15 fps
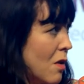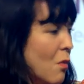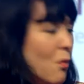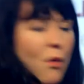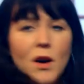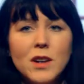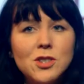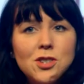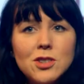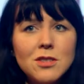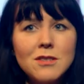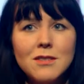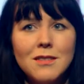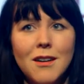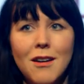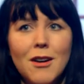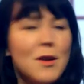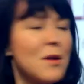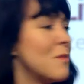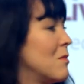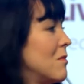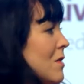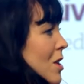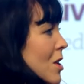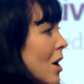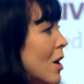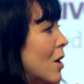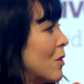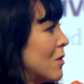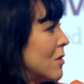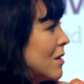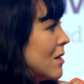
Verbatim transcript: why shouldn't I, you know?